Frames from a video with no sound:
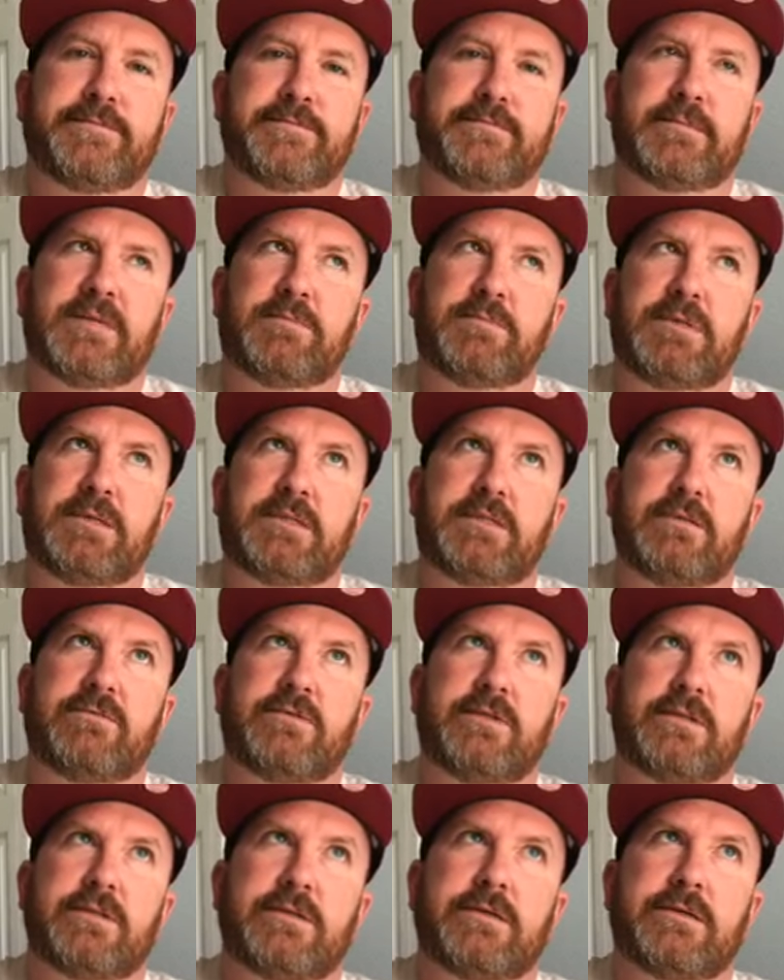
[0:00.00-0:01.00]
Might be a
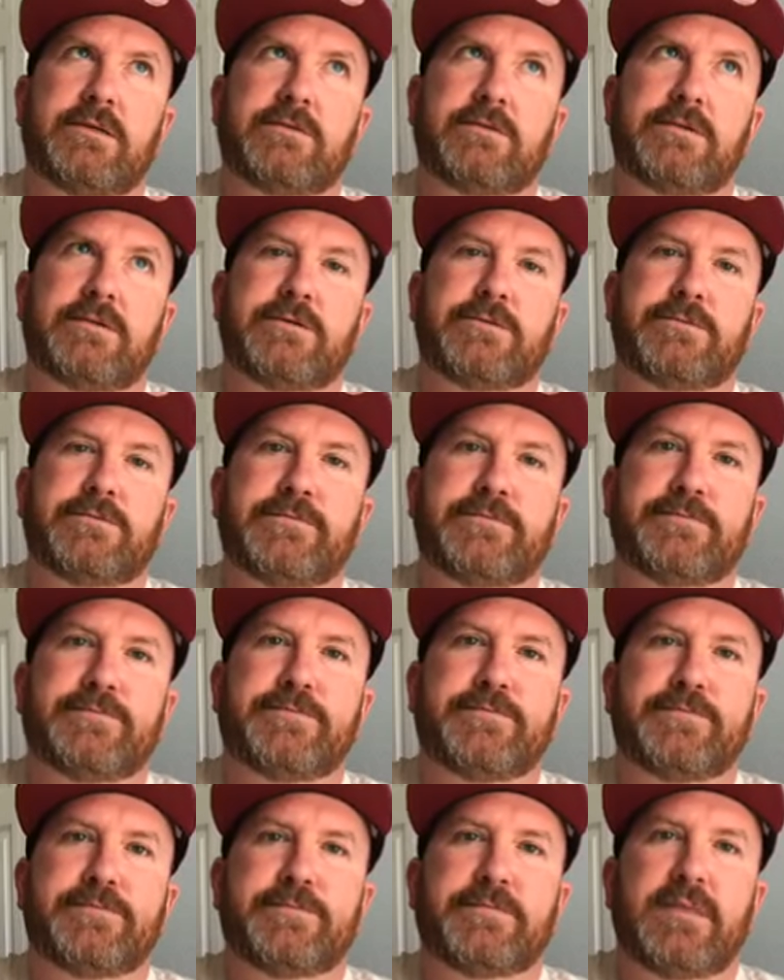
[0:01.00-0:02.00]
DVD, I don't know.
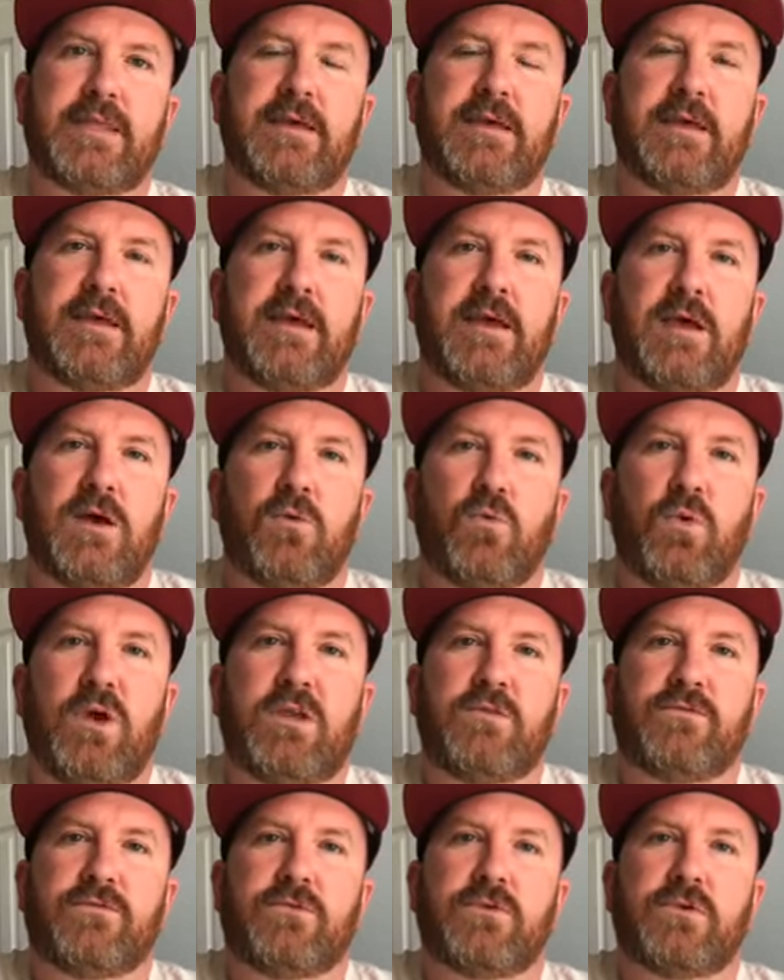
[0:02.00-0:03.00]

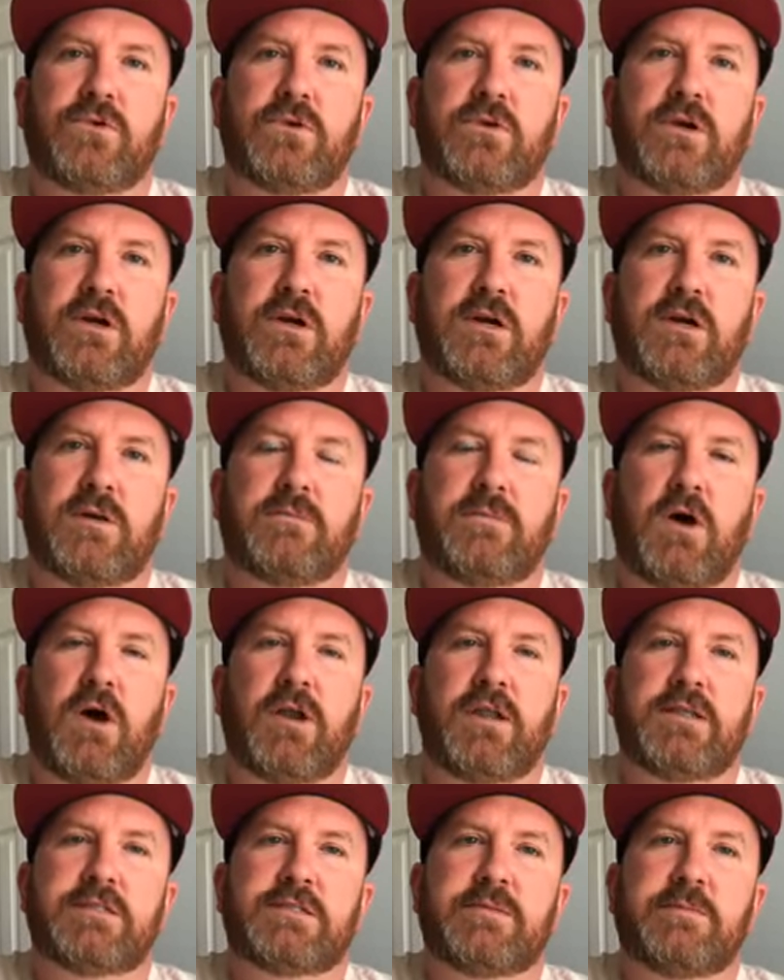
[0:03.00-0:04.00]
Waiting for
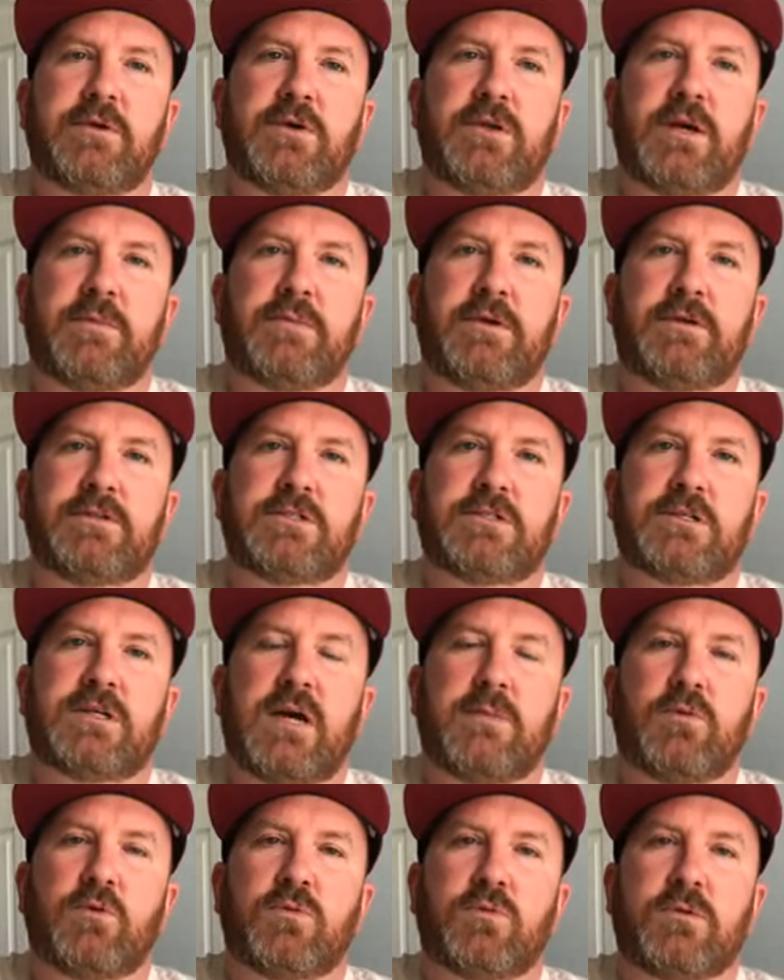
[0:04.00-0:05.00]
audience to build up here just a
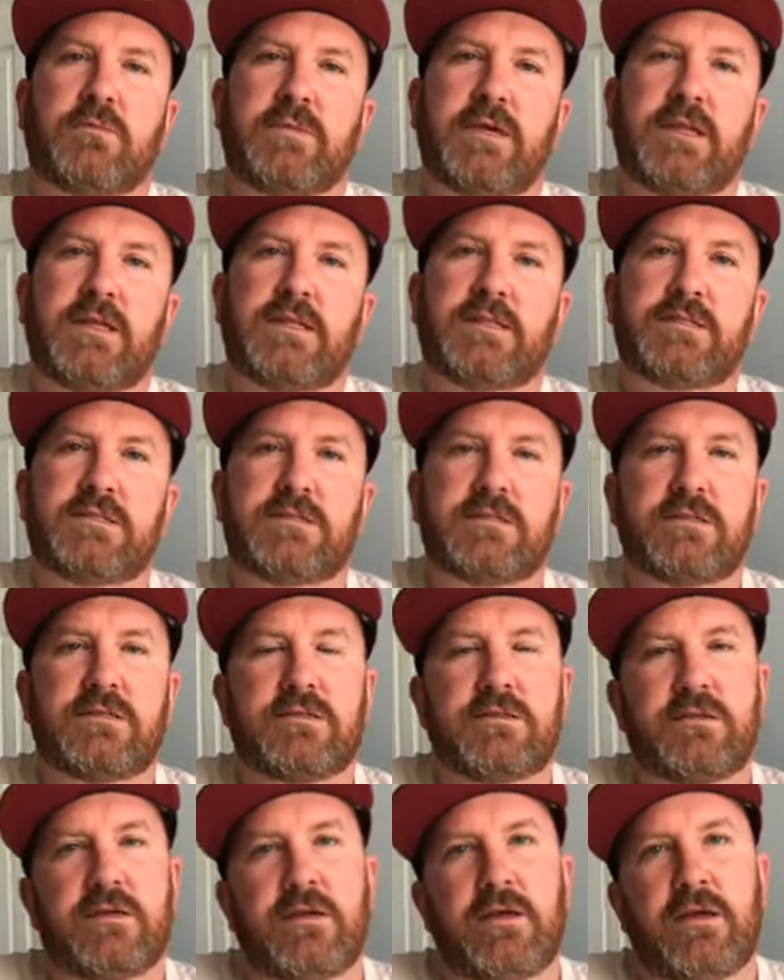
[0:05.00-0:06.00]
couple more
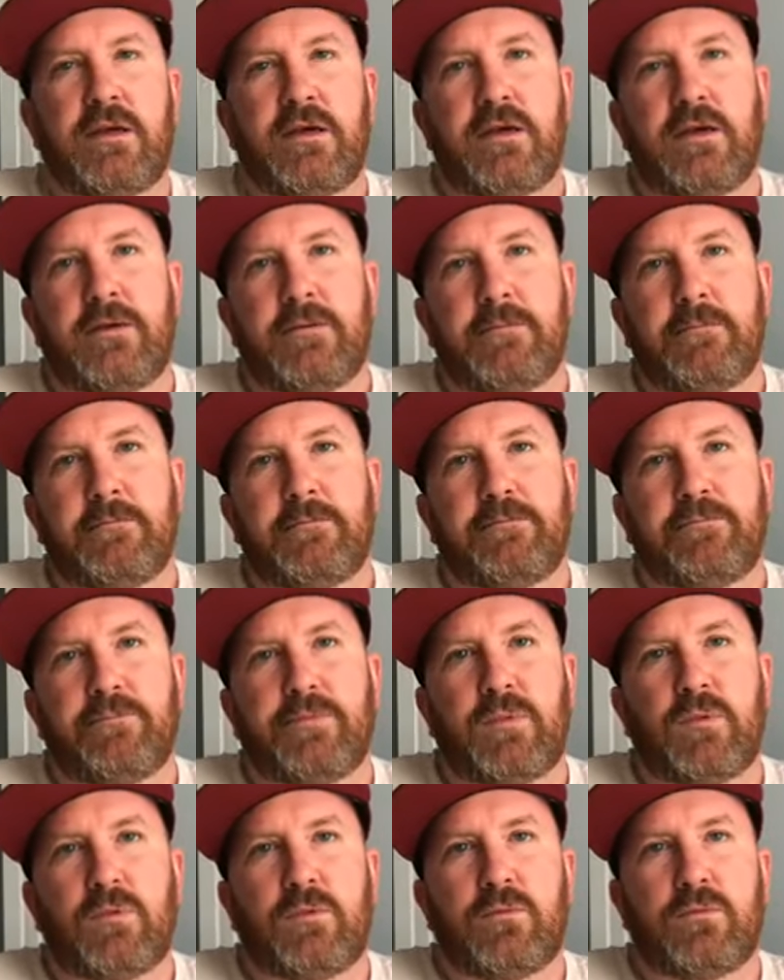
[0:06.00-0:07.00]
minutes.
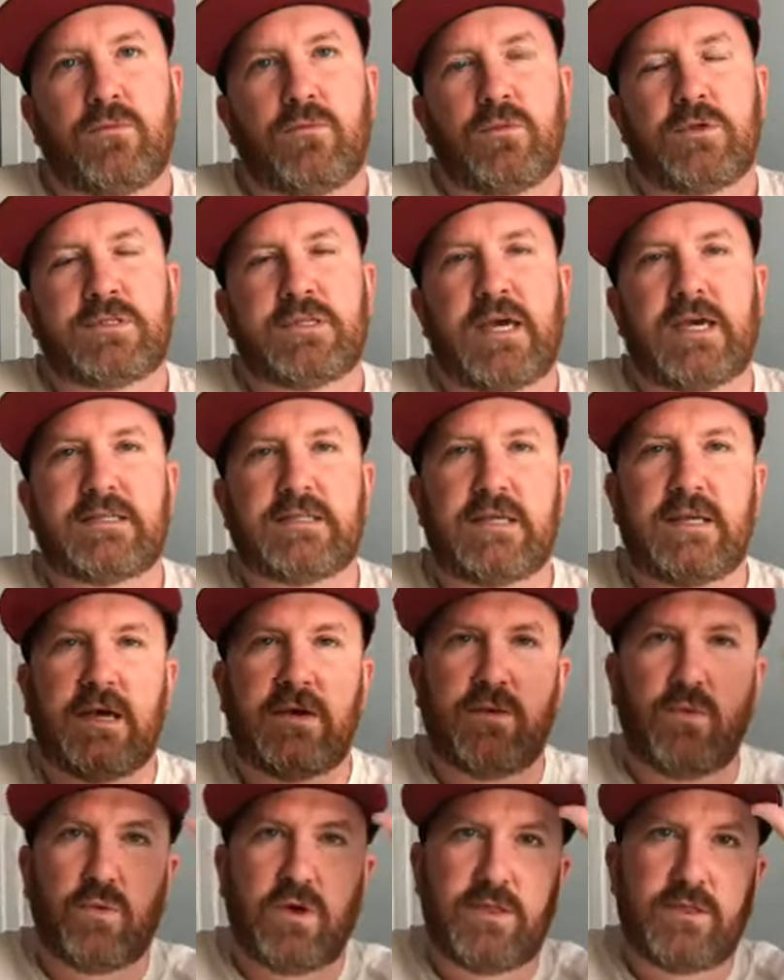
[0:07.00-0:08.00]
Was asking how
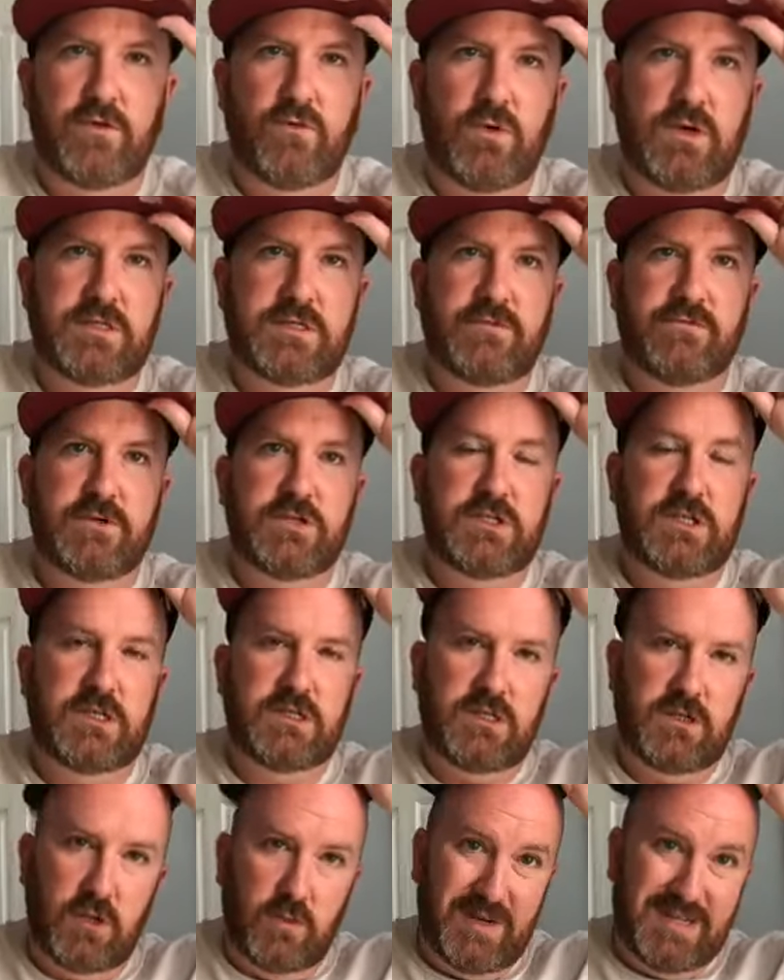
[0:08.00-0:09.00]
the weather was in
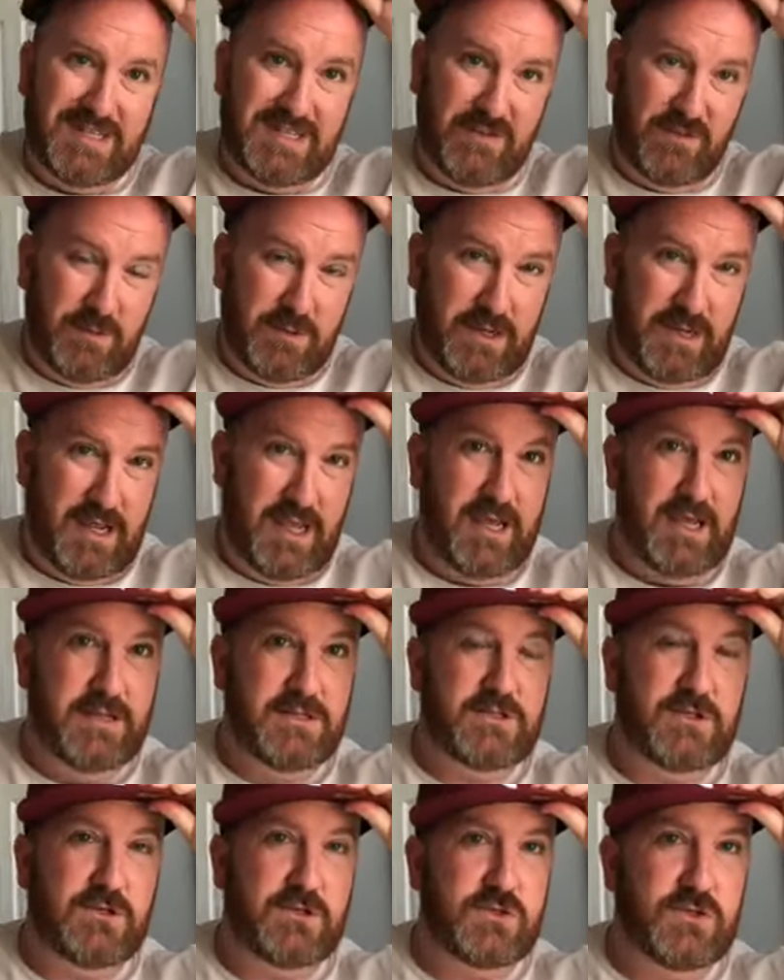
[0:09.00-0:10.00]
Virginia. Nobody's giving me an
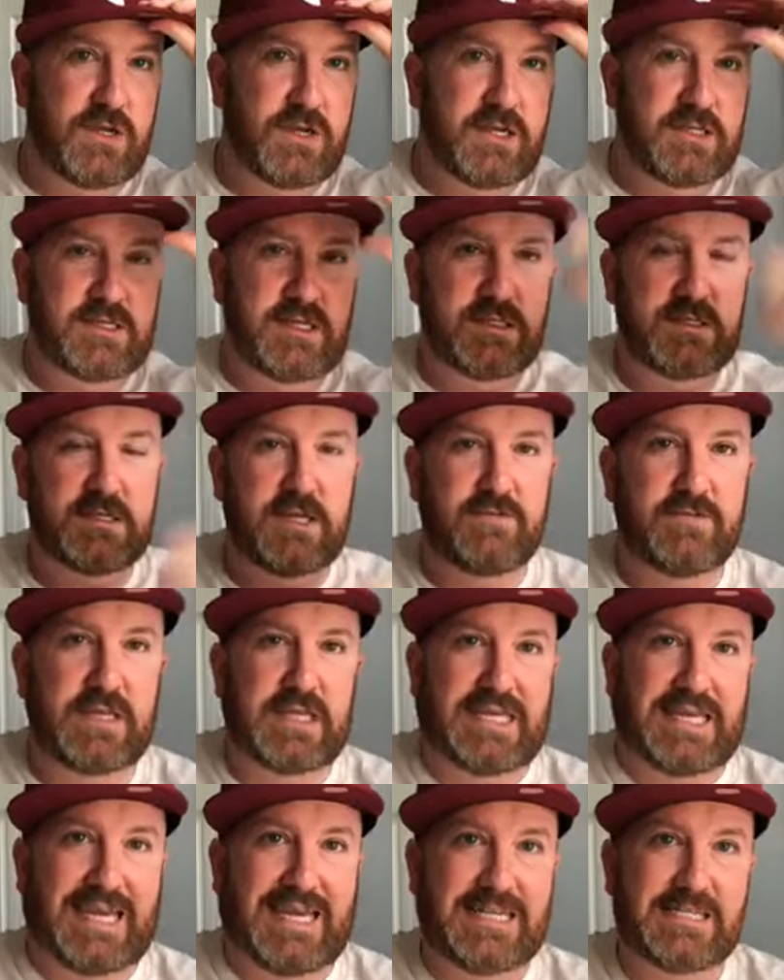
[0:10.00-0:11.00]
answer, so I guess I just have to
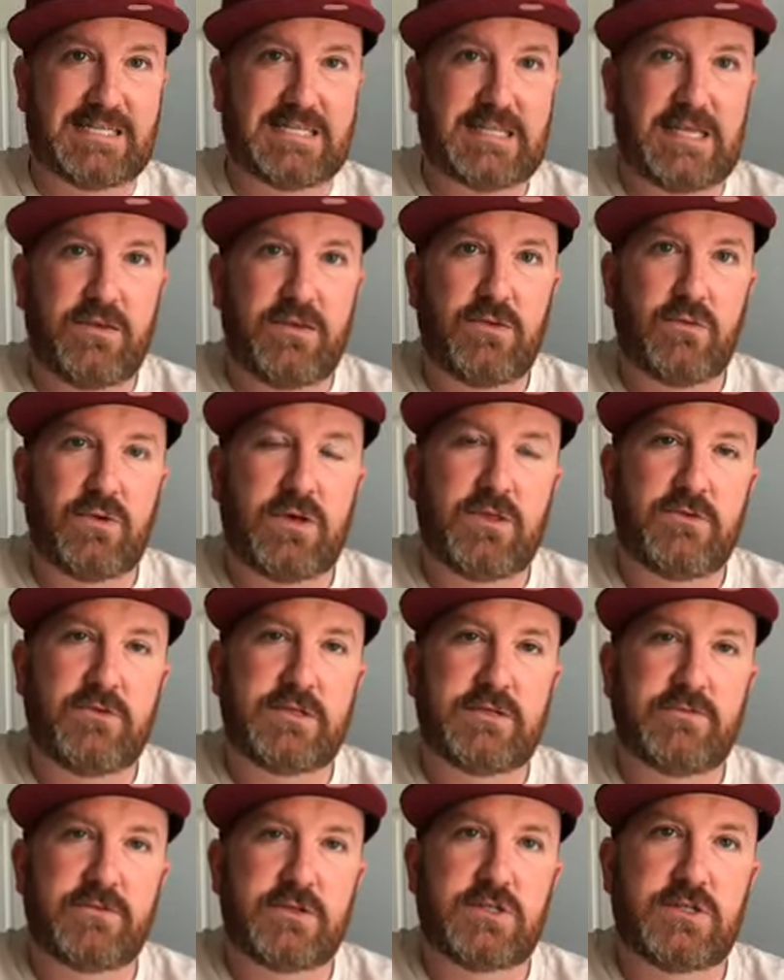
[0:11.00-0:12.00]
guess how the weather
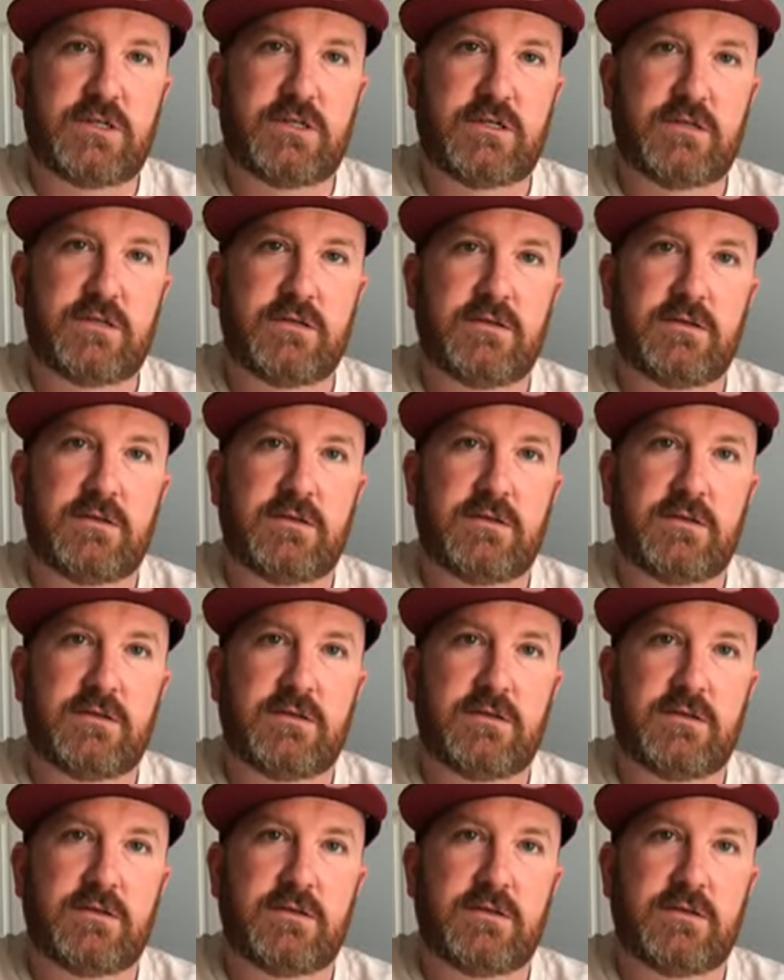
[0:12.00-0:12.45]
is in Virginia.